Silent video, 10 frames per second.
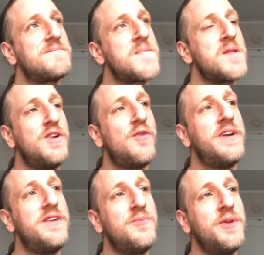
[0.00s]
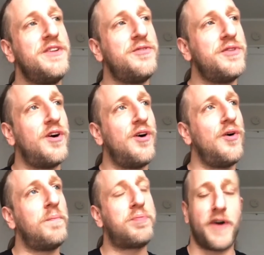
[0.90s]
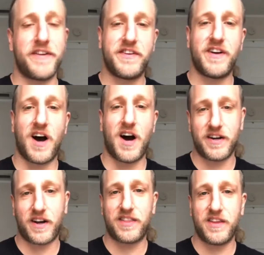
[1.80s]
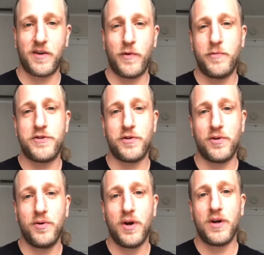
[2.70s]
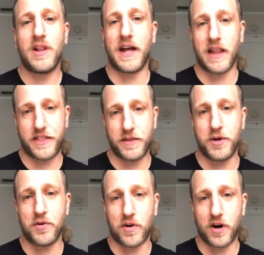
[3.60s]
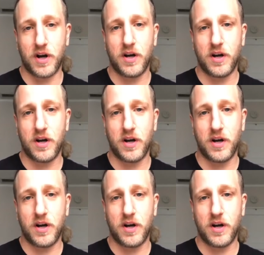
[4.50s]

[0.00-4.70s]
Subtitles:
You know, we didn't really do the whole present Hanukkah thing. We would do like light the menorah,